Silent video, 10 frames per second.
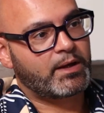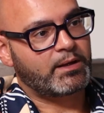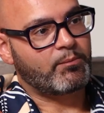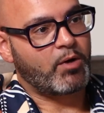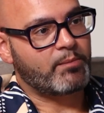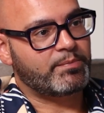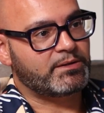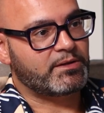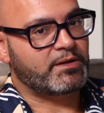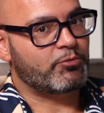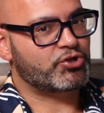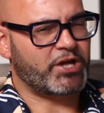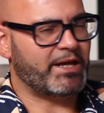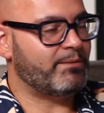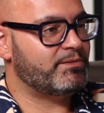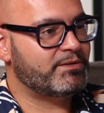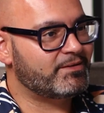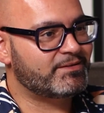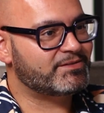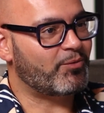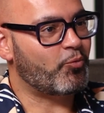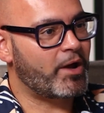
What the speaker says: And it might be that they were shamed in some